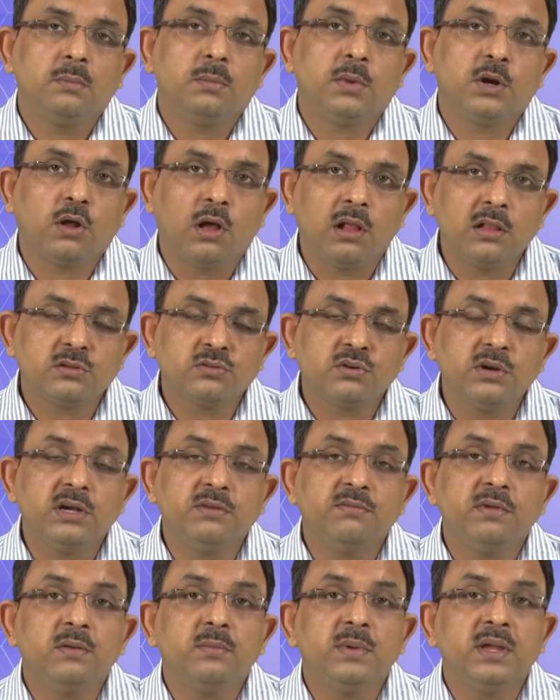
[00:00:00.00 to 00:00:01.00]
but also
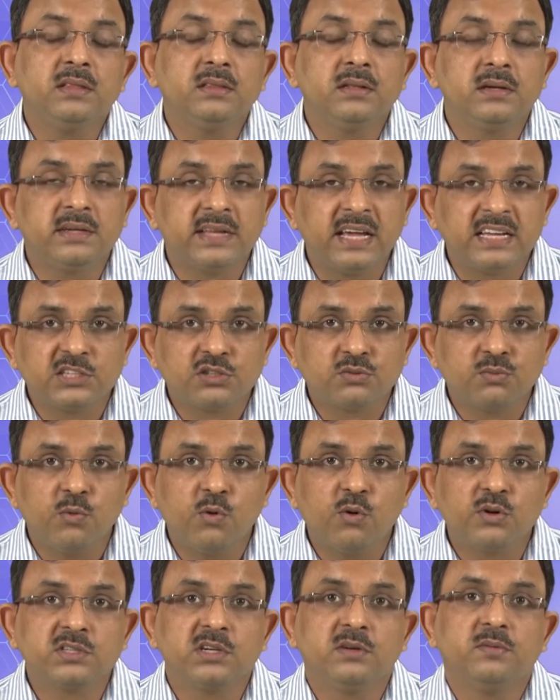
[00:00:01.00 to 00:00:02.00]
it will be in the
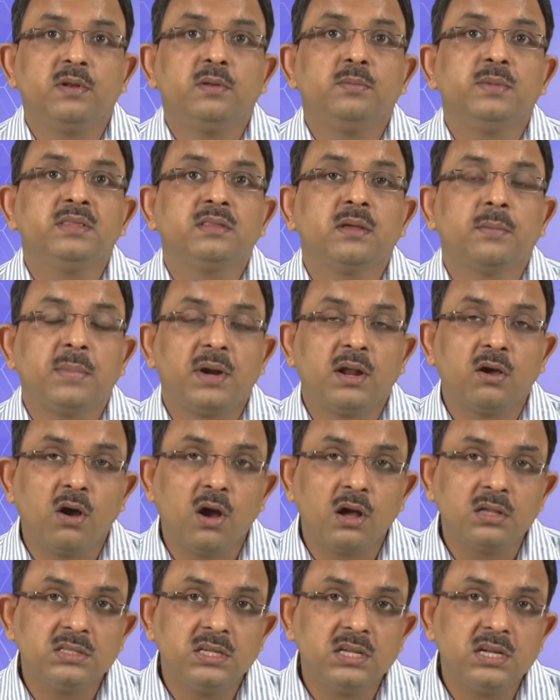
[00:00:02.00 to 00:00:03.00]
textbooks, it will be in the
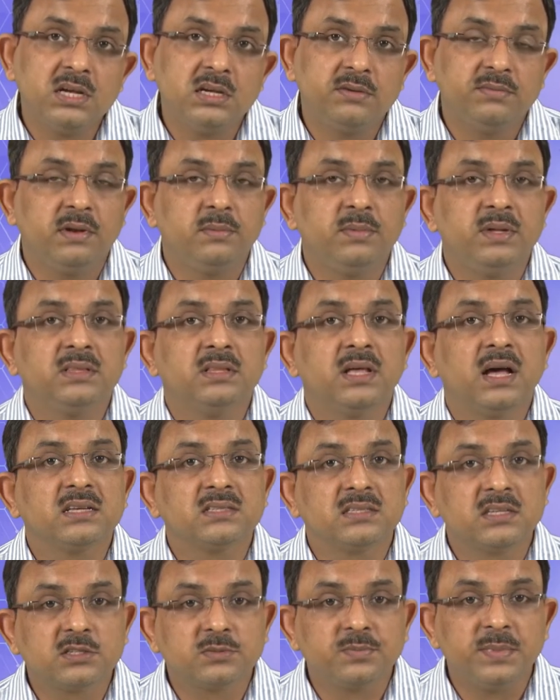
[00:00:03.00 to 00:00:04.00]
pedagogy, it will be in the
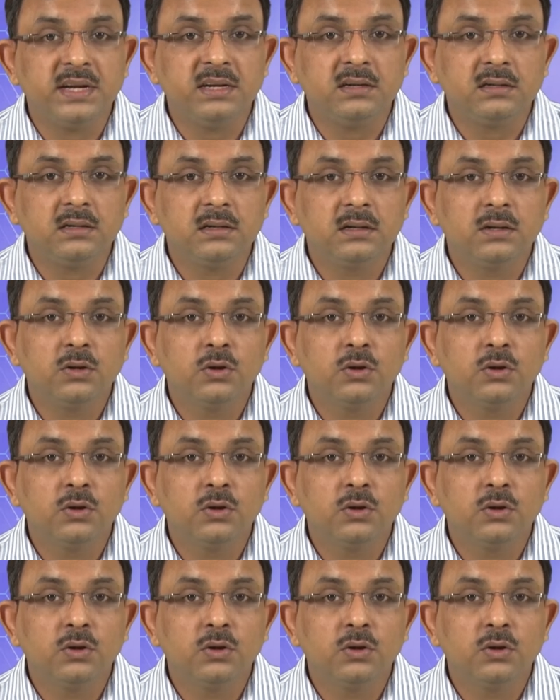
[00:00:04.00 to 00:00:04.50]
assessment.